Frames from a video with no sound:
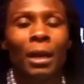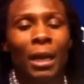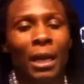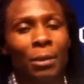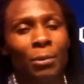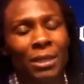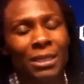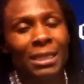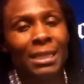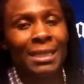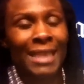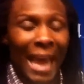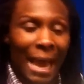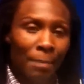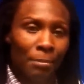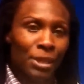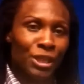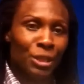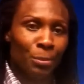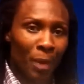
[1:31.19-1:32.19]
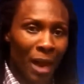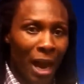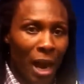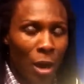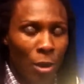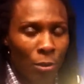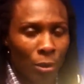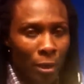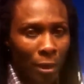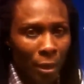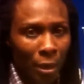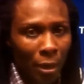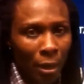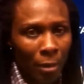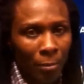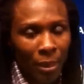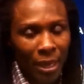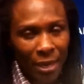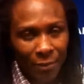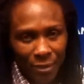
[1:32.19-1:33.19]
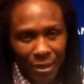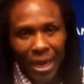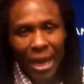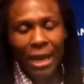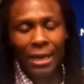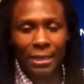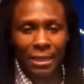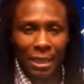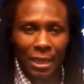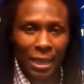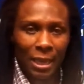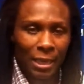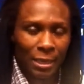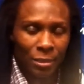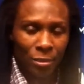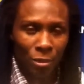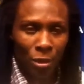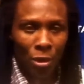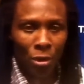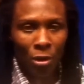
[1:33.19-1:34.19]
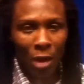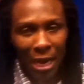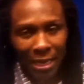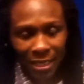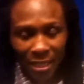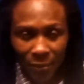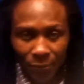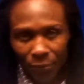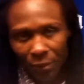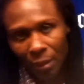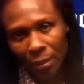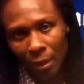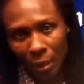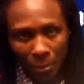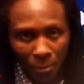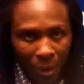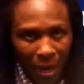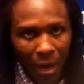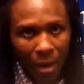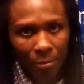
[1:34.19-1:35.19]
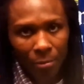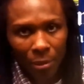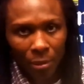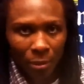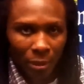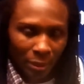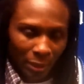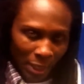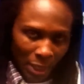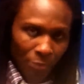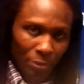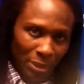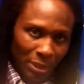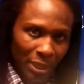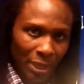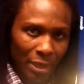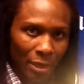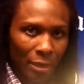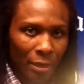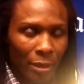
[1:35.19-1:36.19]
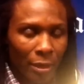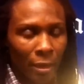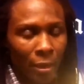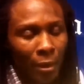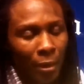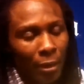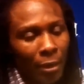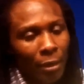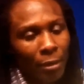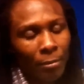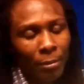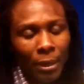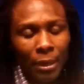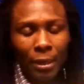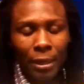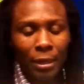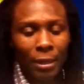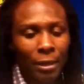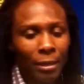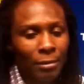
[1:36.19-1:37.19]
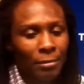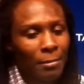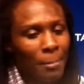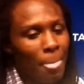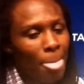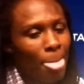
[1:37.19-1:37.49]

It wasn't that much power, but every now and then, you know, I did feel a pop here and there. But I